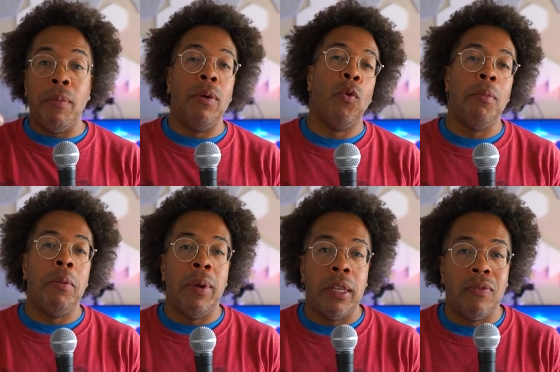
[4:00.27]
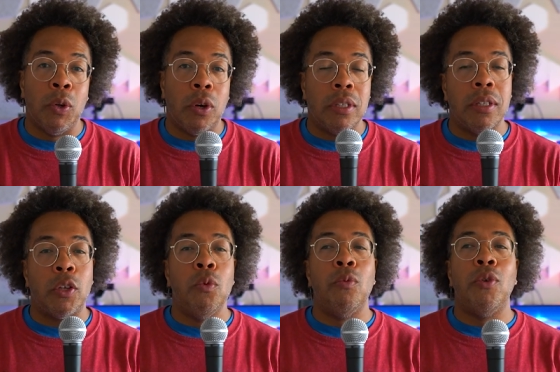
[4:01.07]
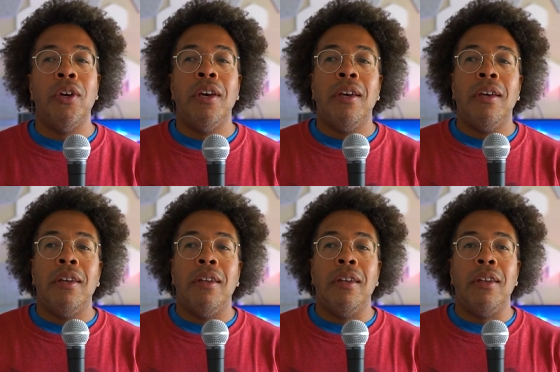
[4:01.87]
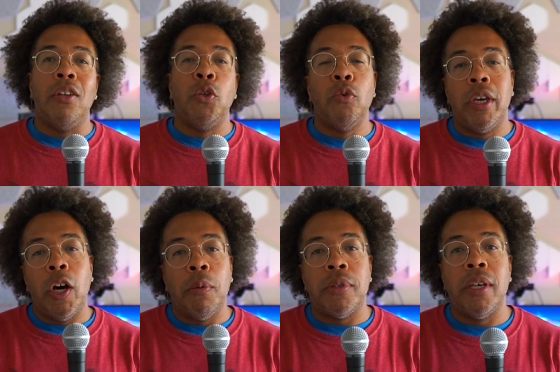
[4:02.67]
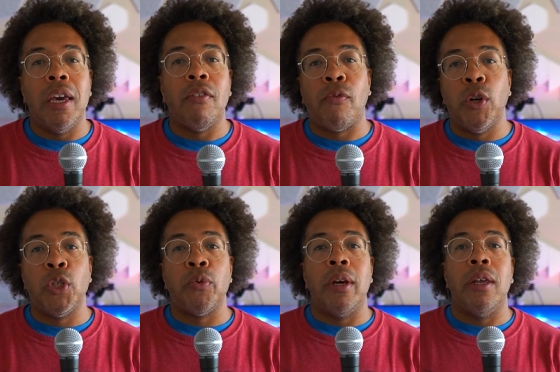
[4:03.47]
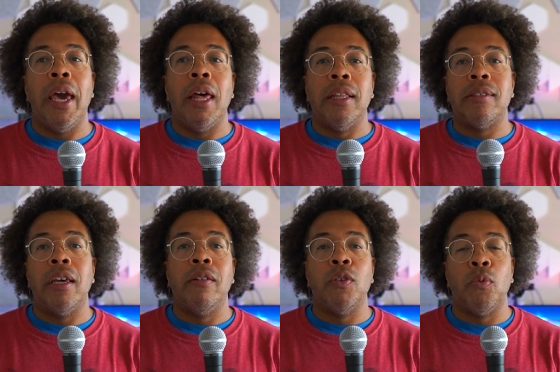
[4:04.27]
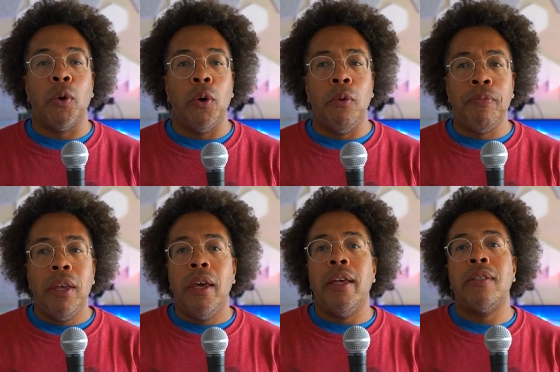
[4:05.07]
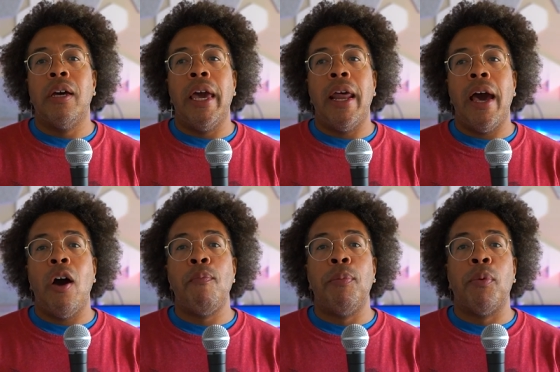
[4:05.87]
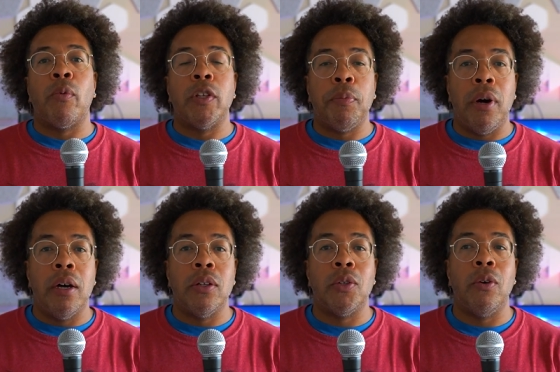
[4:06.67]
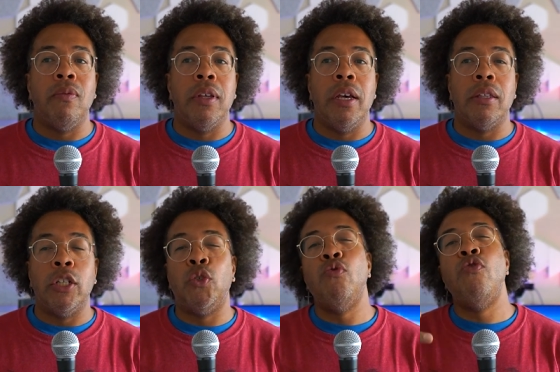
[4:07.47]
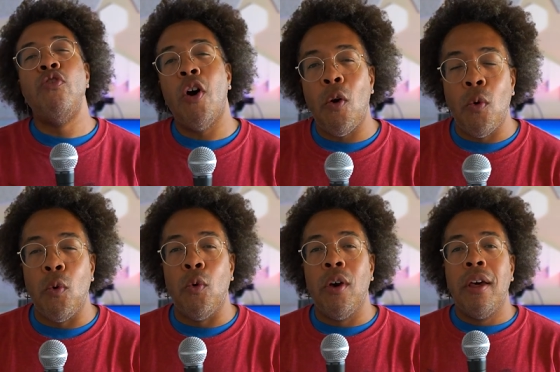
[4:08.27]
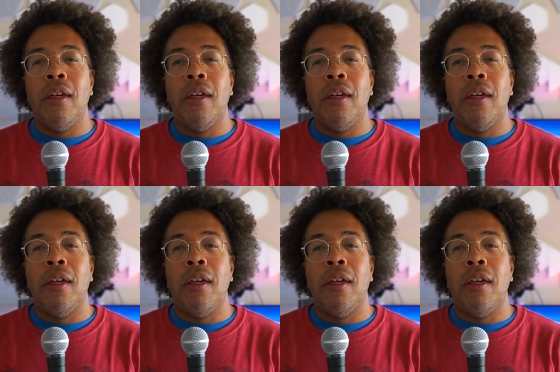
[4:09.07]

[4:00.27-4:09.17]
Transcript: I made one me make this video because it's like you you get upset and frustrated at the state of this world and so, and how people respond to certain things that you know